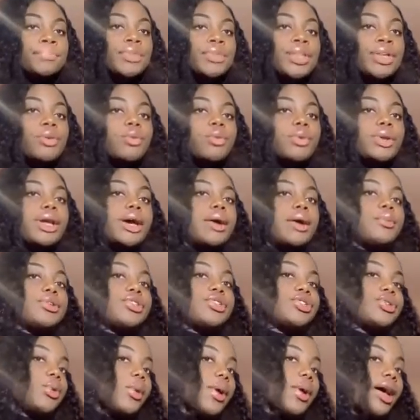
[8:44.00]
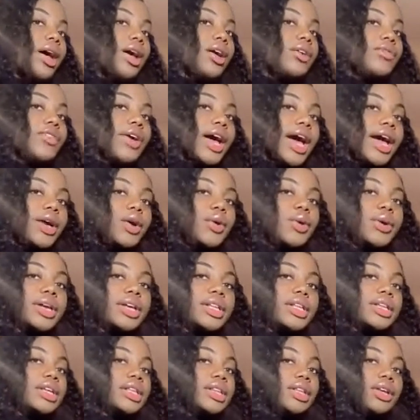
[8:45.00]
When I was 12, I
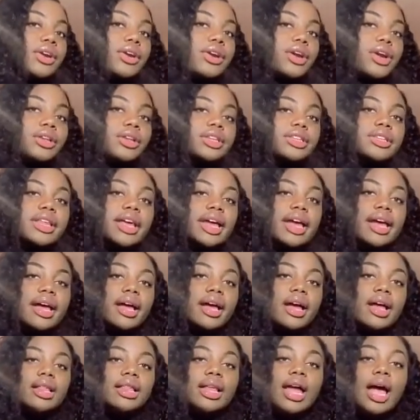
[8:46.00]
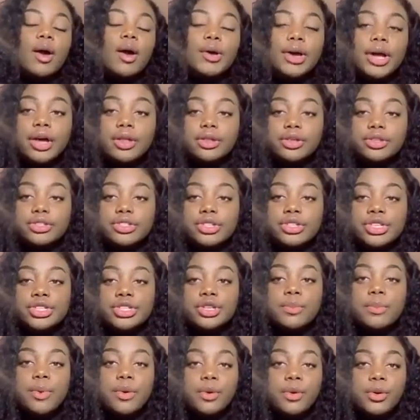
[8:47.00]
quickly learned that allowing others to
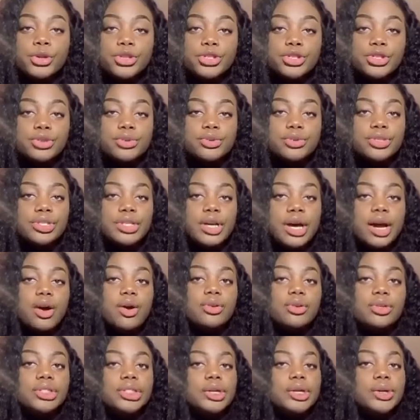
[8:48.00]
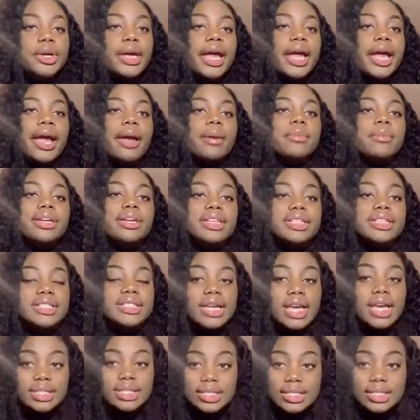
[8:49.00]
support you is not only okay, but it's
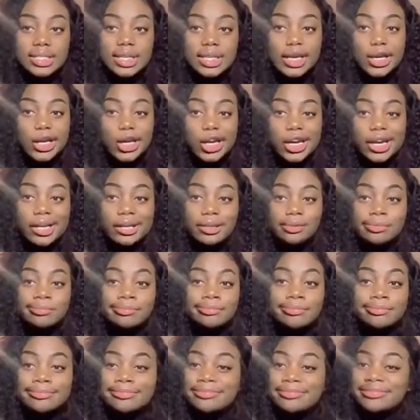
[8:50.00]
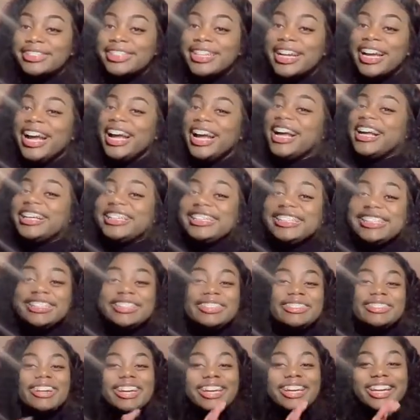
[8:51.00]
necessary. You
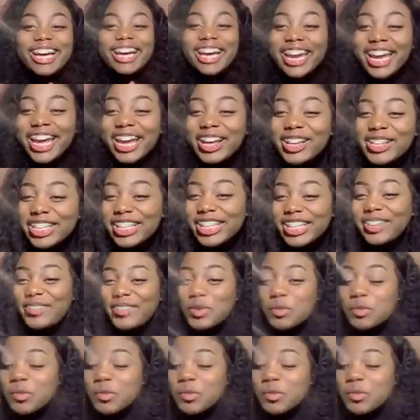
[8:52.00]
gotta kind of have to leave them